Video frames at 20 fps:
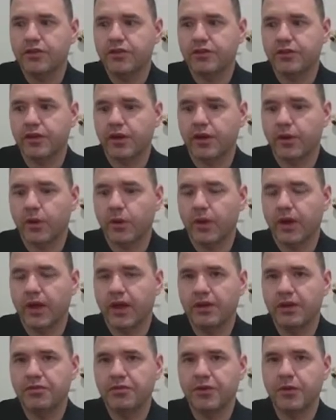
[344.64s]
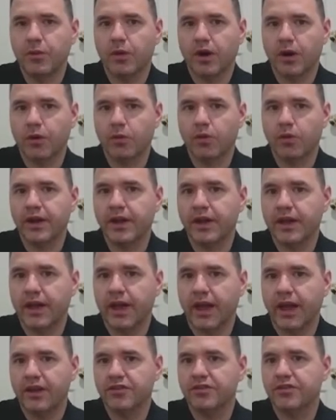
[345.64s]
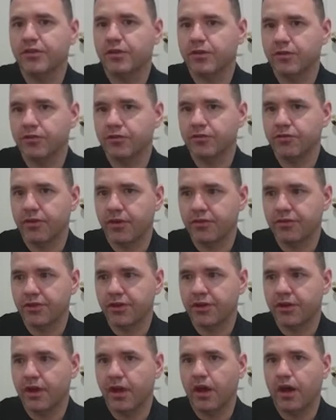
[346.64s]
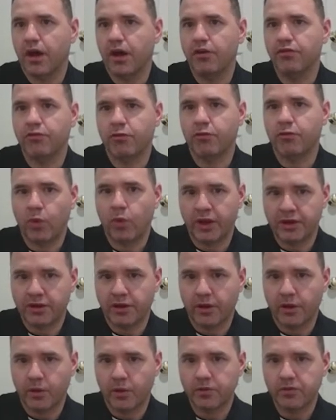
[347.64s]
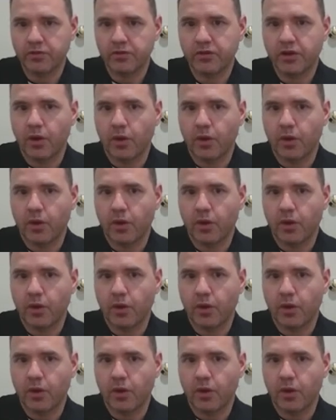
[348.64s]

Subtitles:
So if you are running a certain version of Windows,